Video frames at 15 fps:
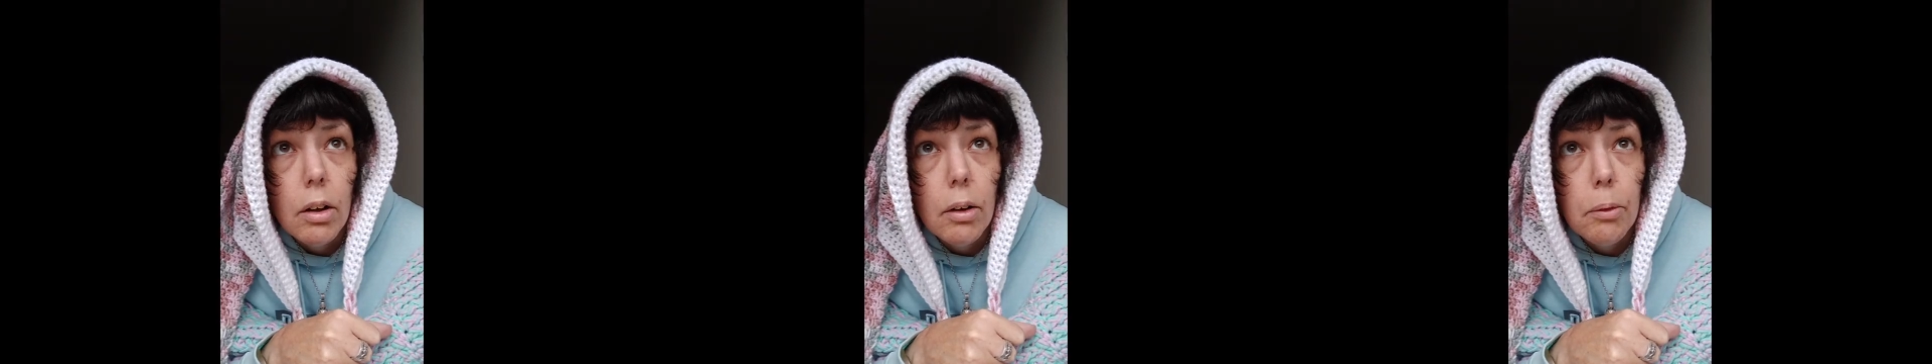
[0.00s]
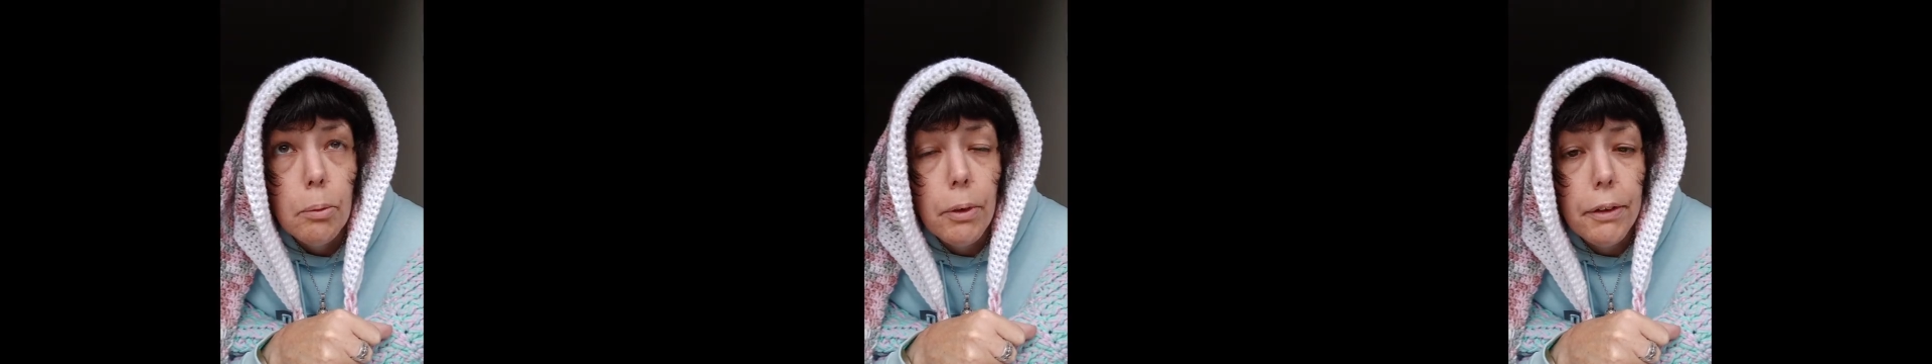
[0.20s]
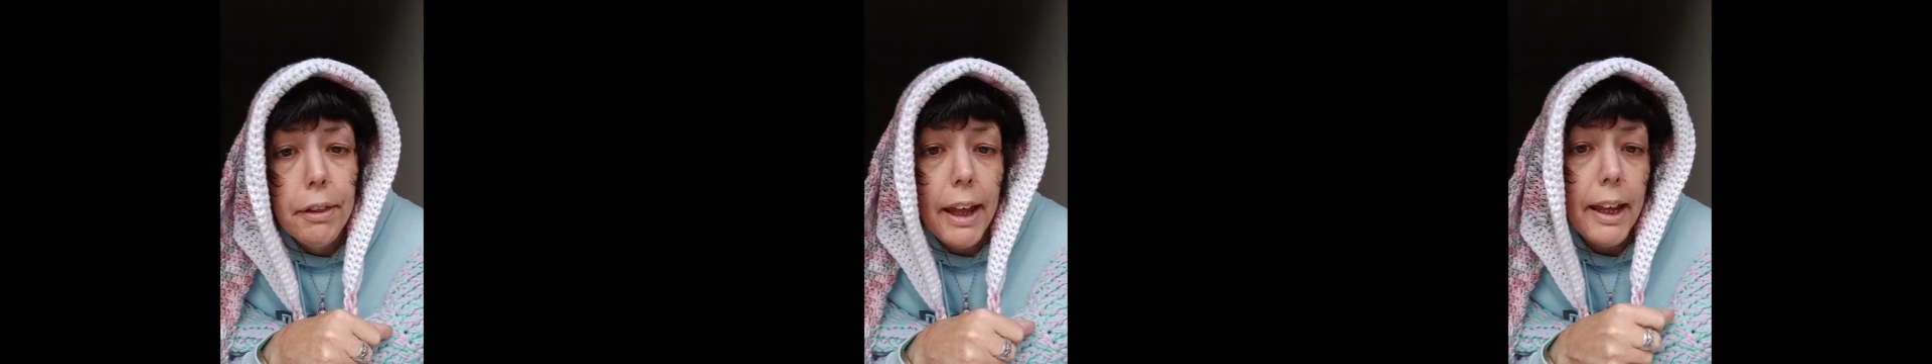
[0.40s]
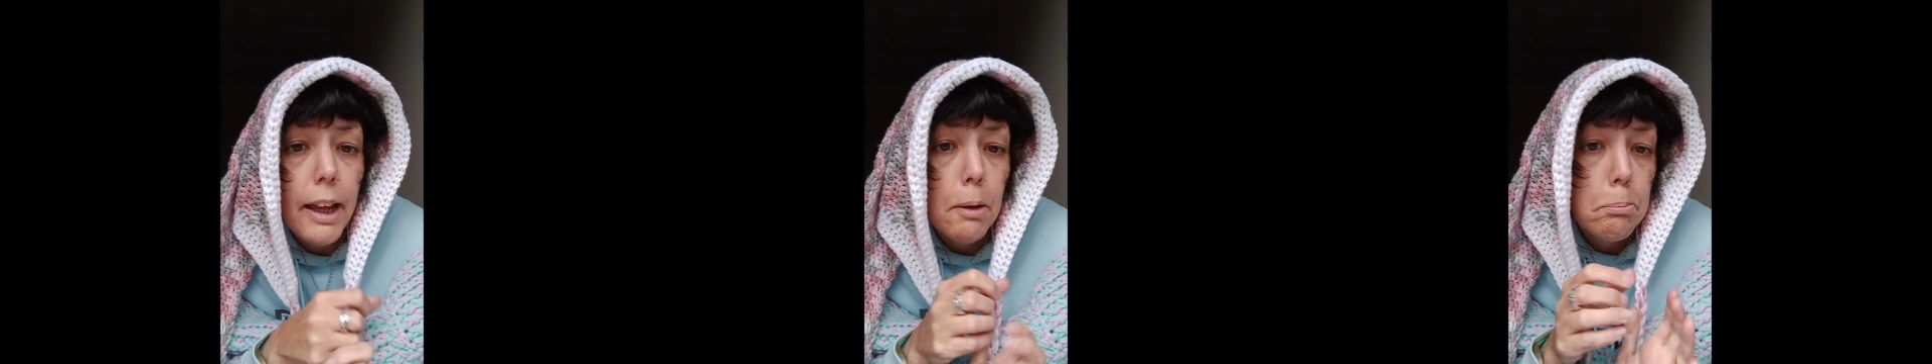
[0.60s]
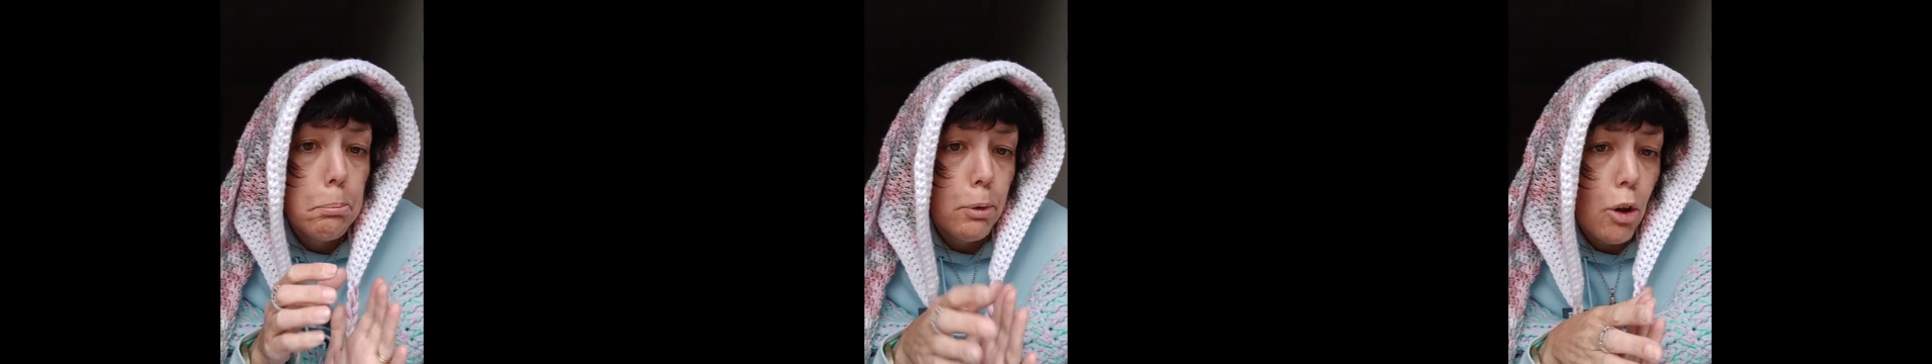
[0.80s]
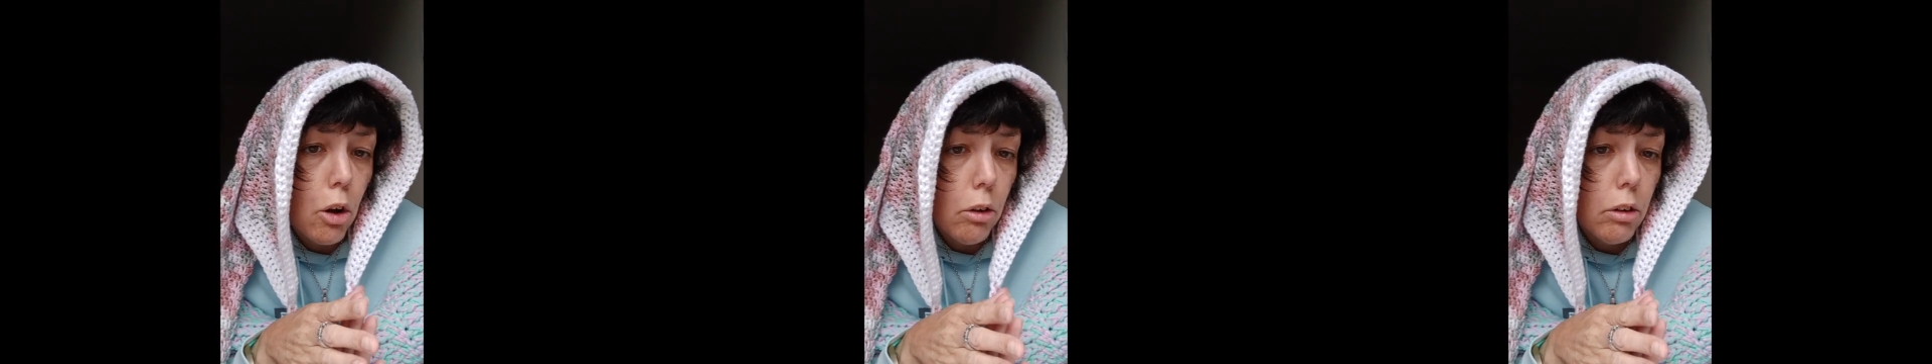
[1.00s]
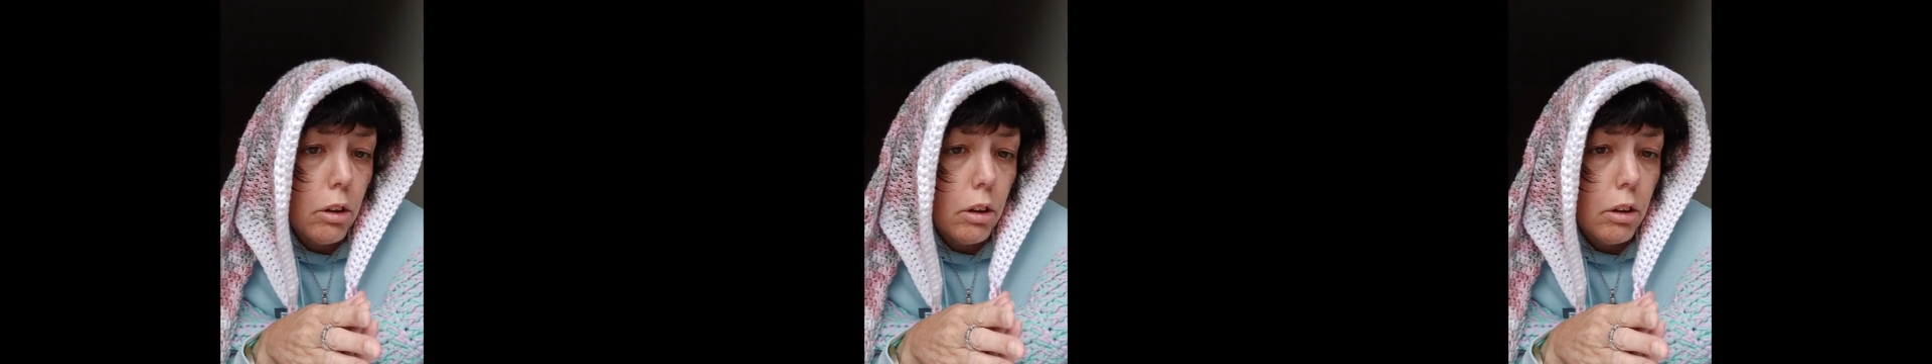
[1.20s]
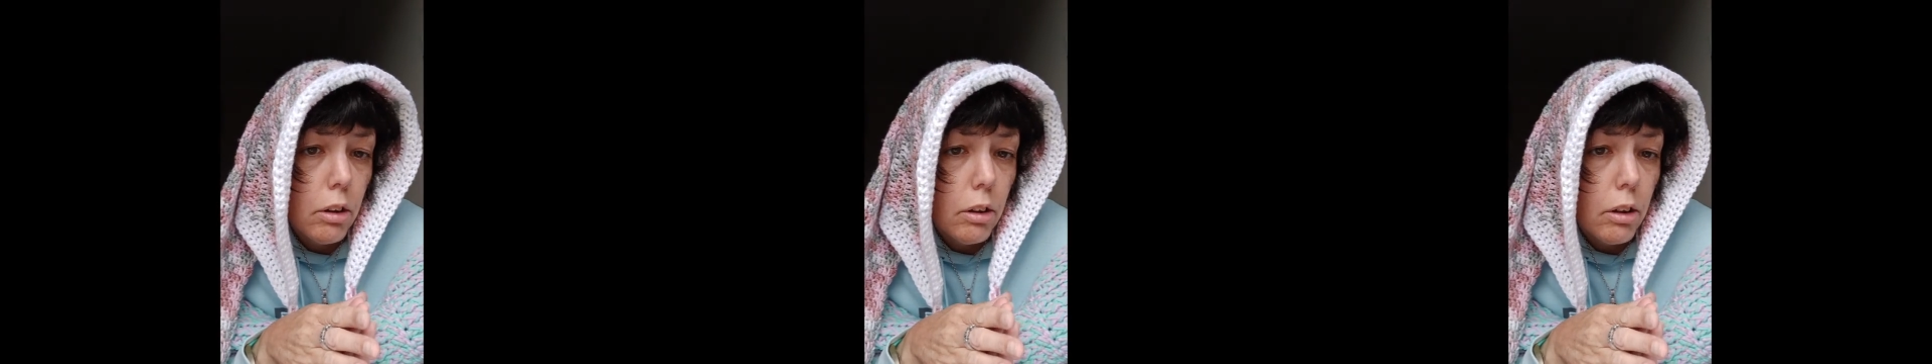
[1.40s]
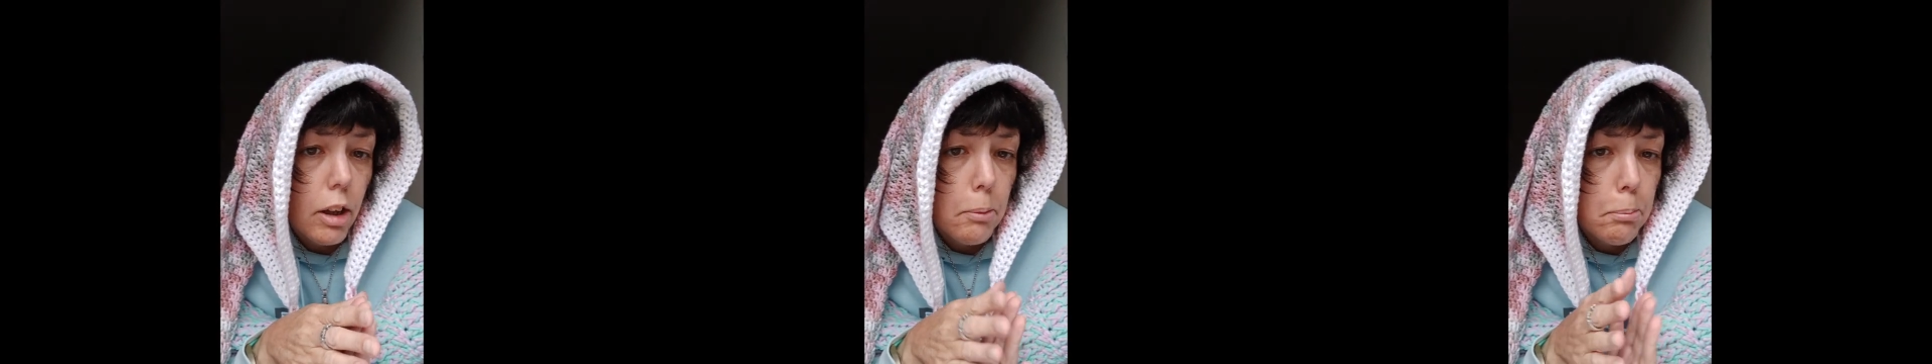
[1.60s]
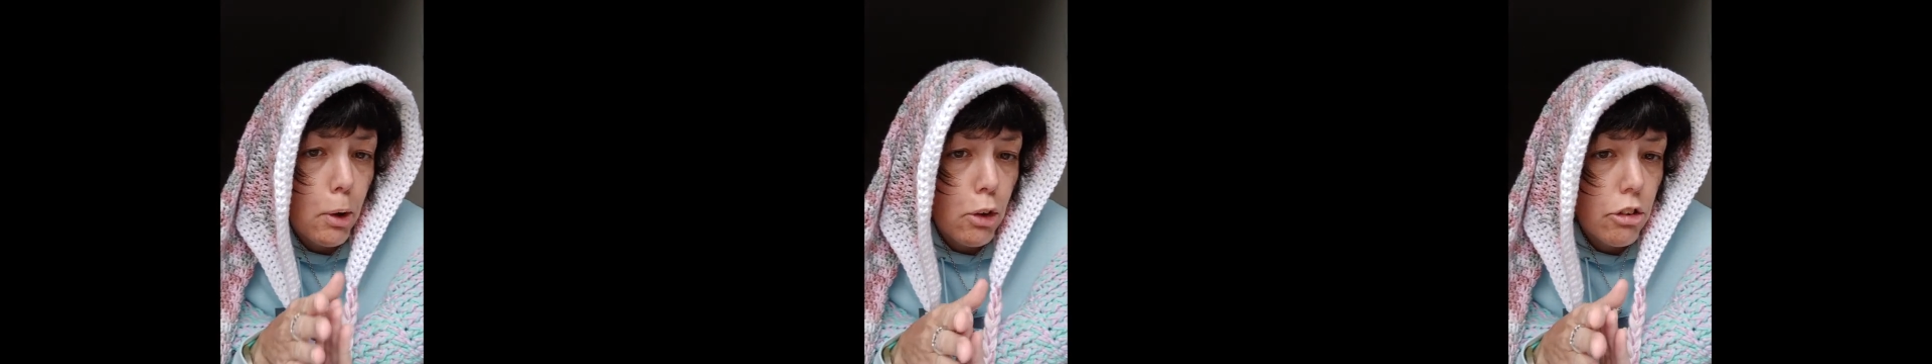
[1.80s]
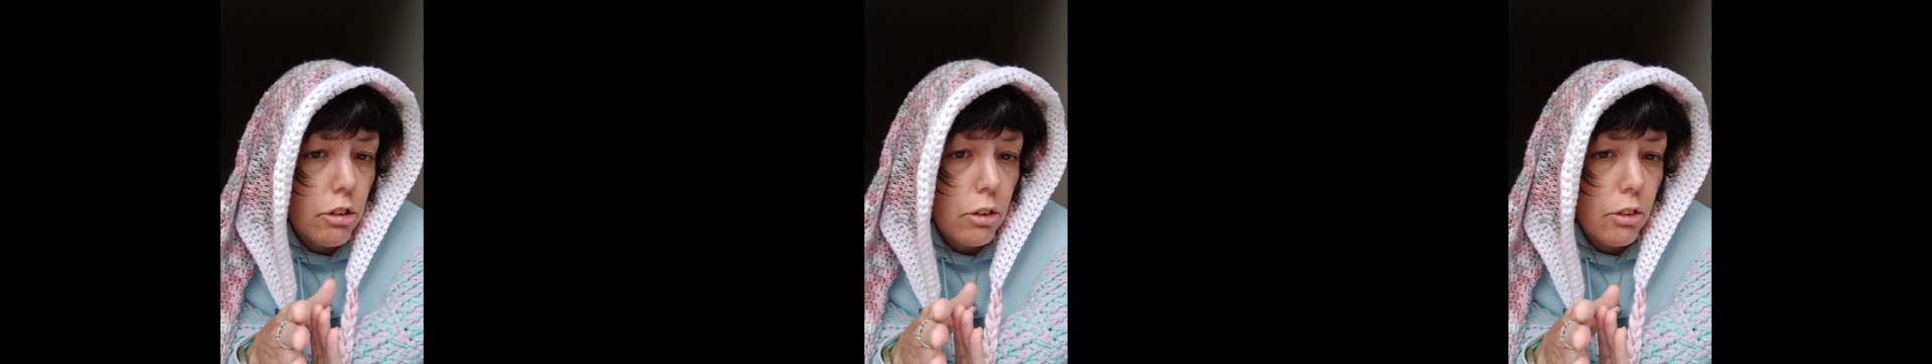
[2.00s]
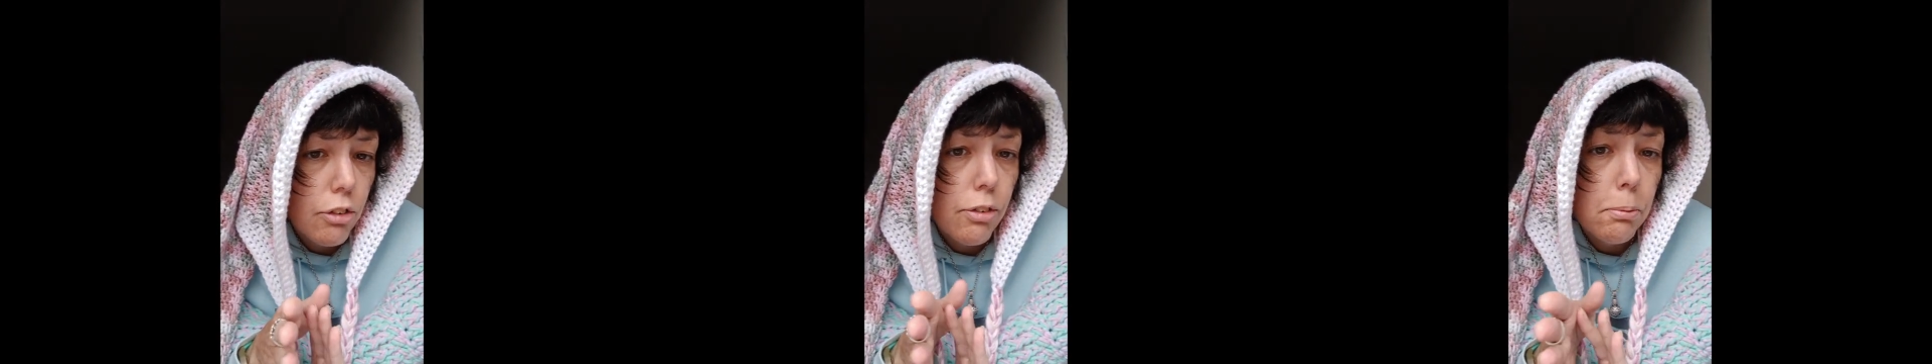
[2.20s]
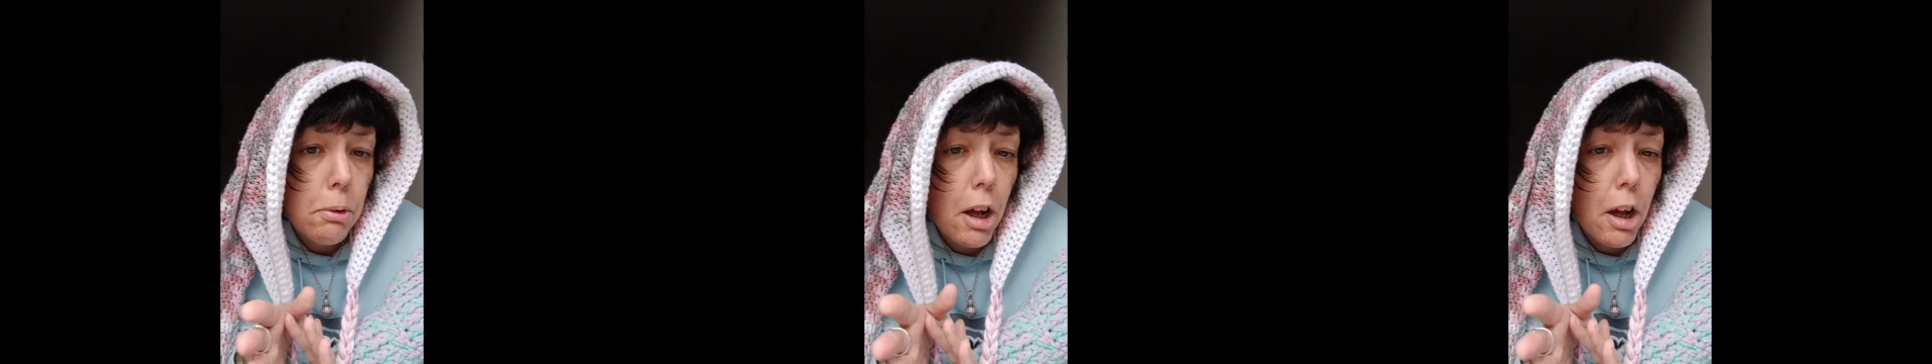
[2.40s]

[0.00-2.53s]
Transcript: they can block emotions from